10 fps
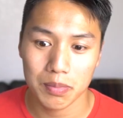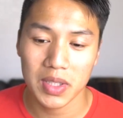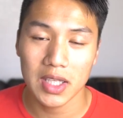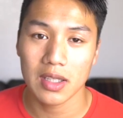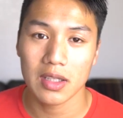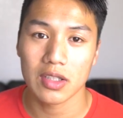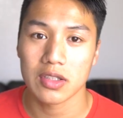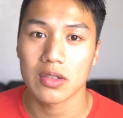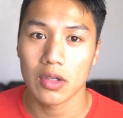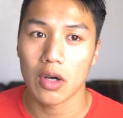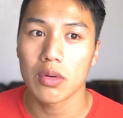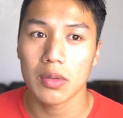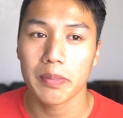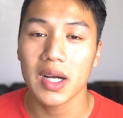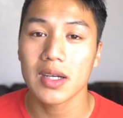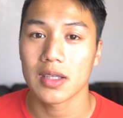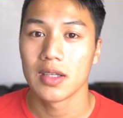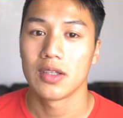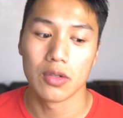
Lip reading: Being in the lower bunk,